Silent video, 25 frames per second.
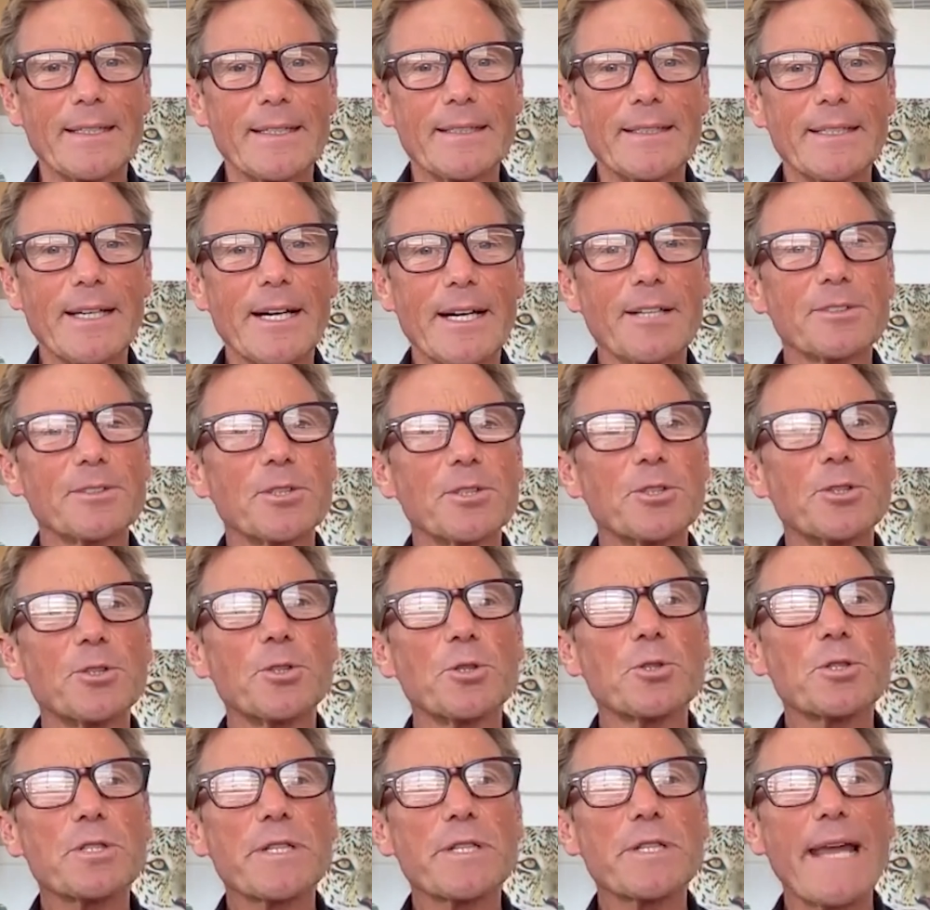Now, you
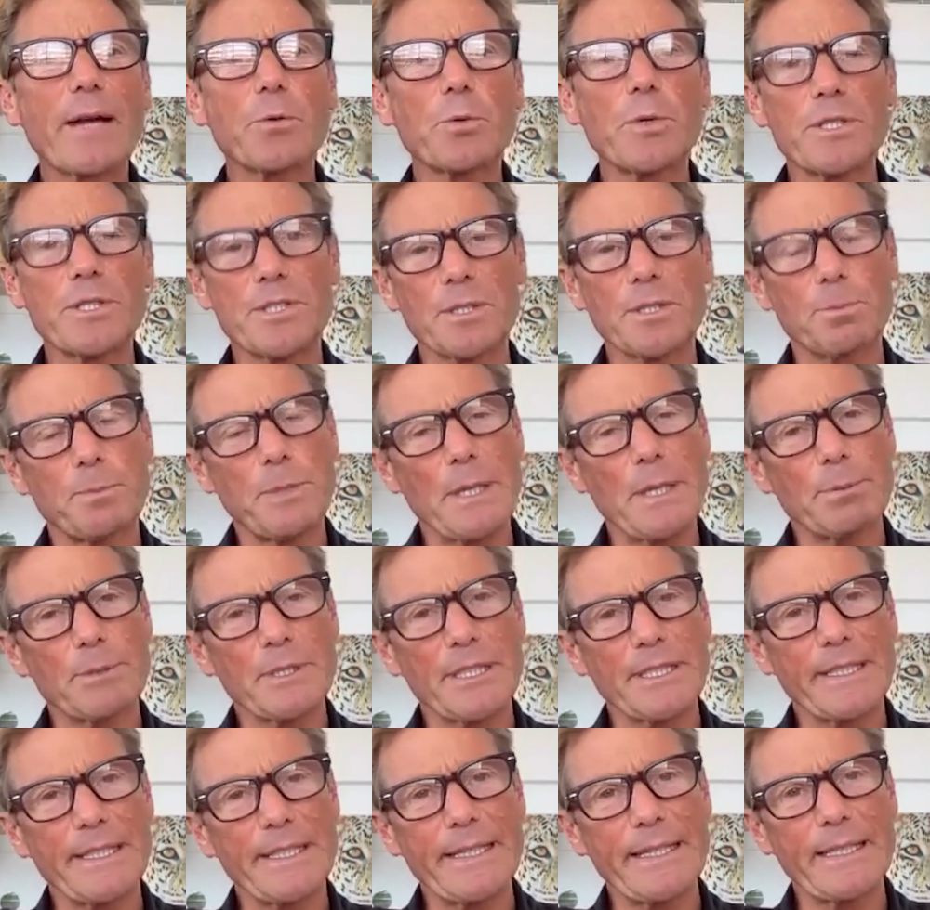use language that people
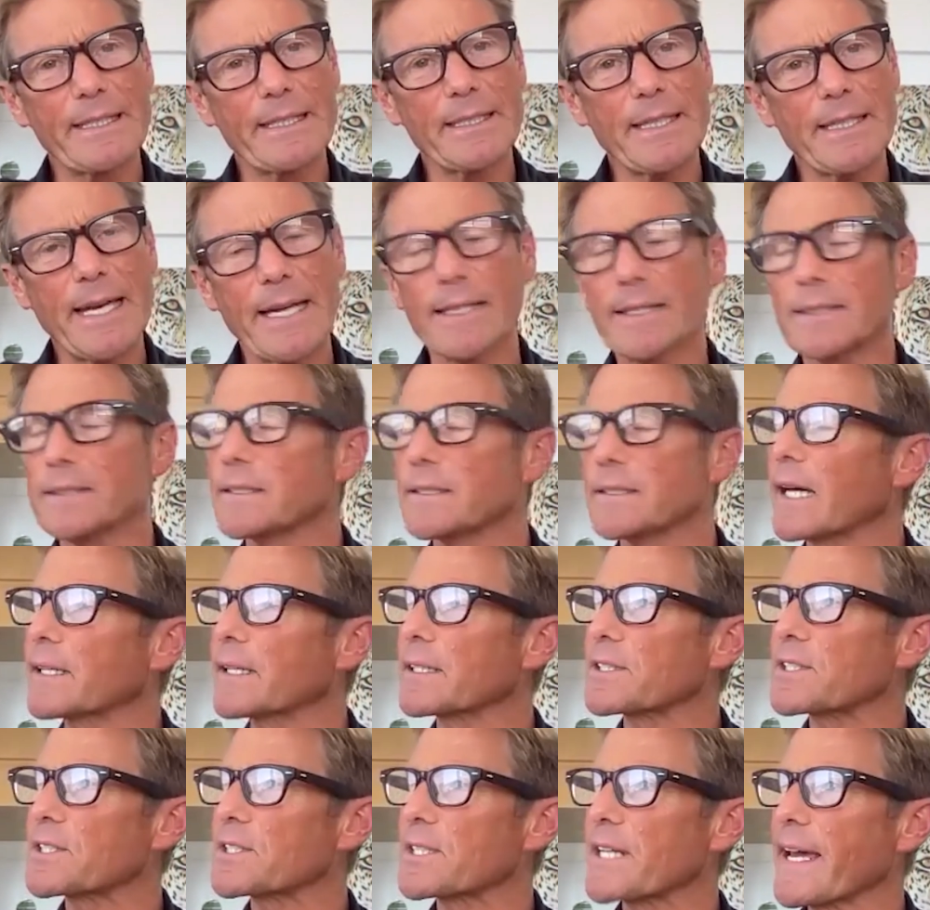can hear and
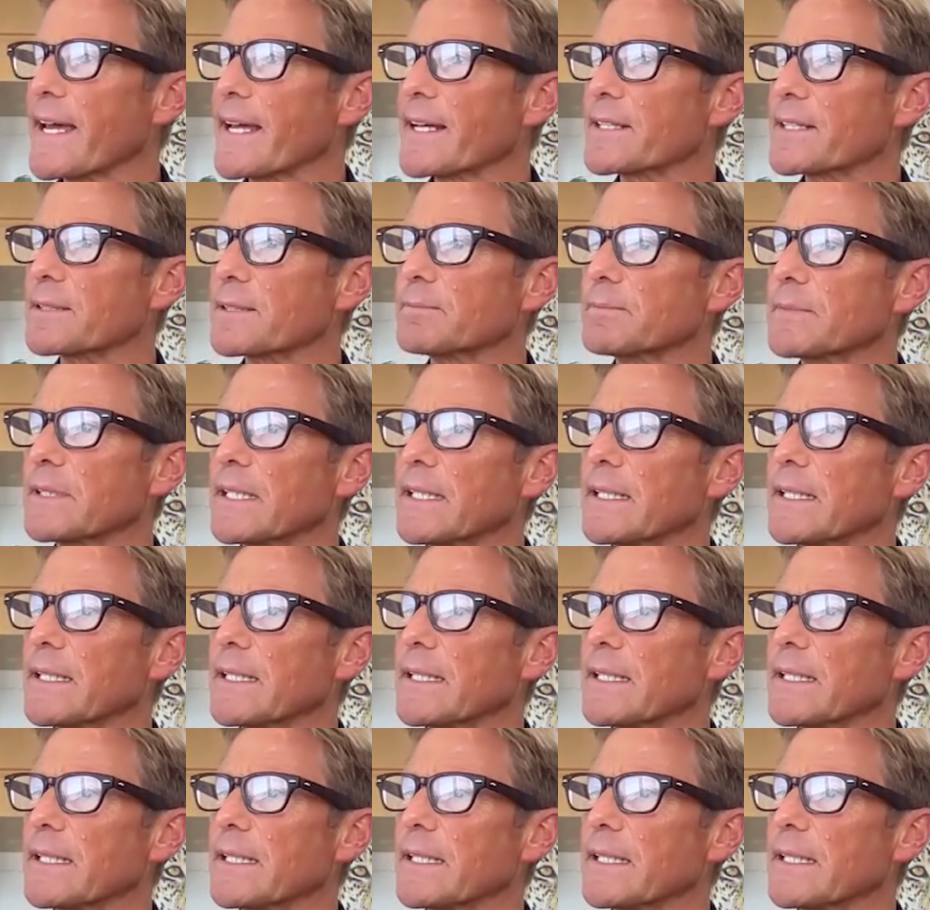understand,